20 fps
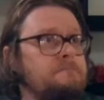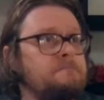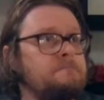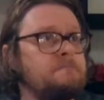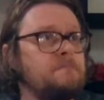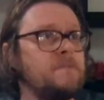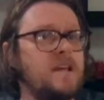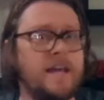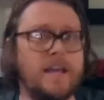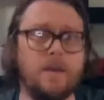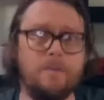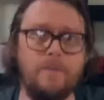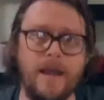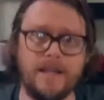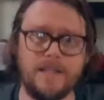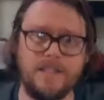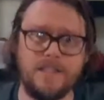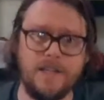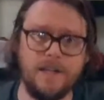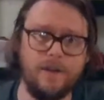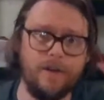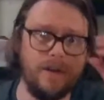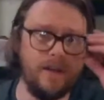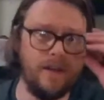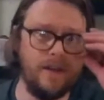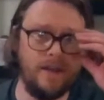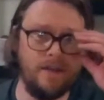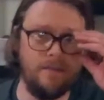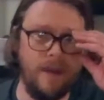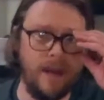like a bacteria
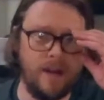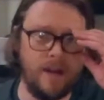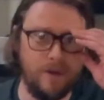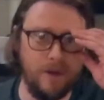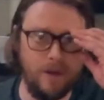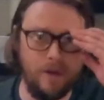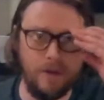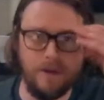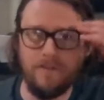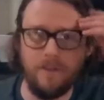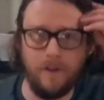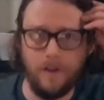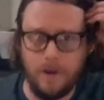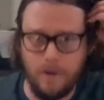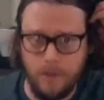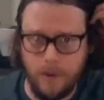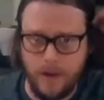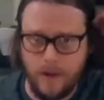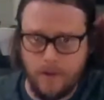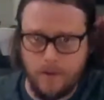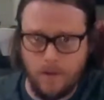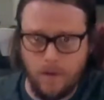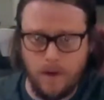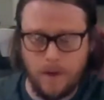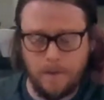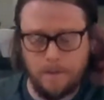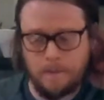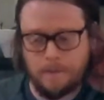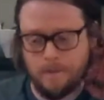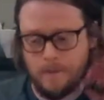and microinvertebrate
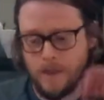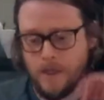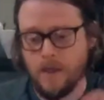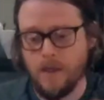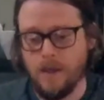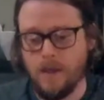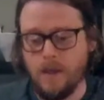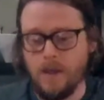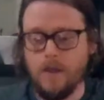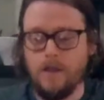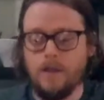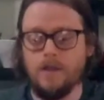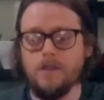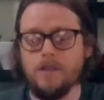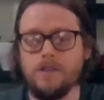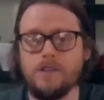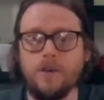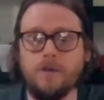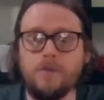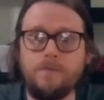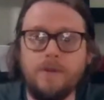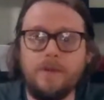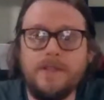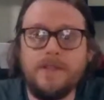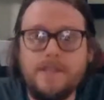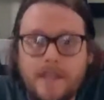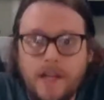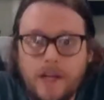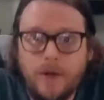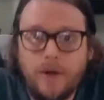one. So please
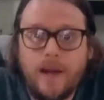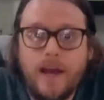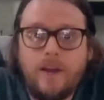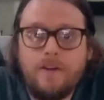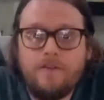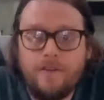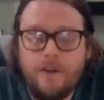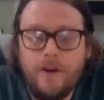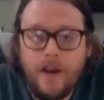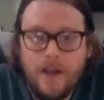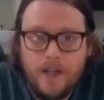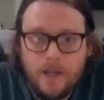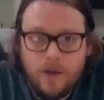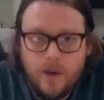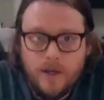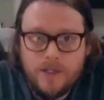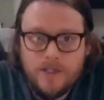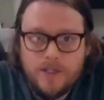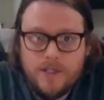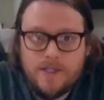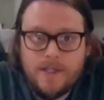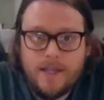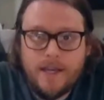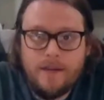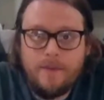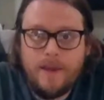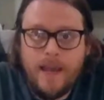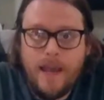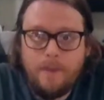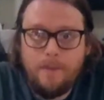stick around for any questions, and I'd
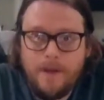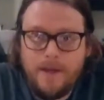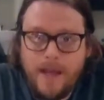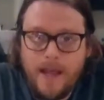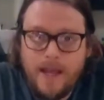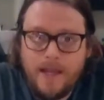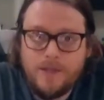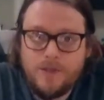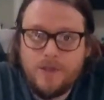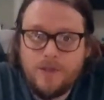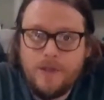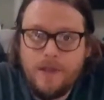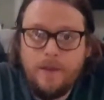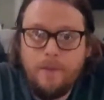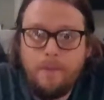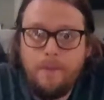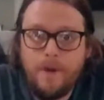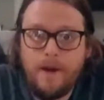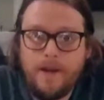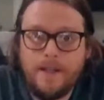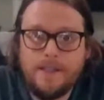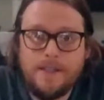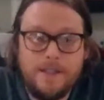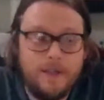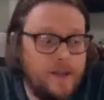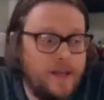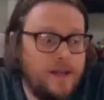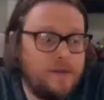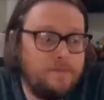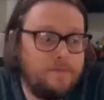be happy to answer them. But until
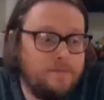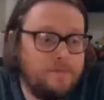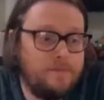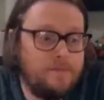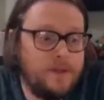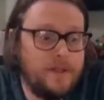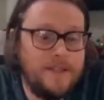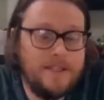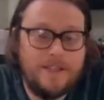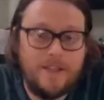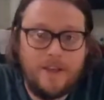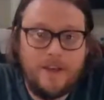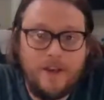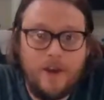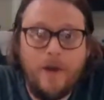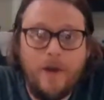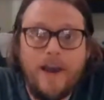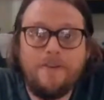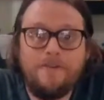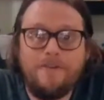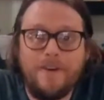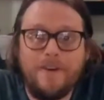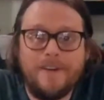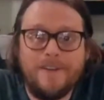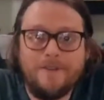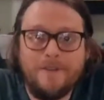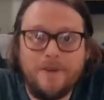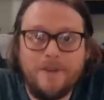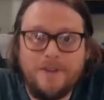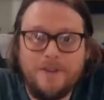then, please go have fun with your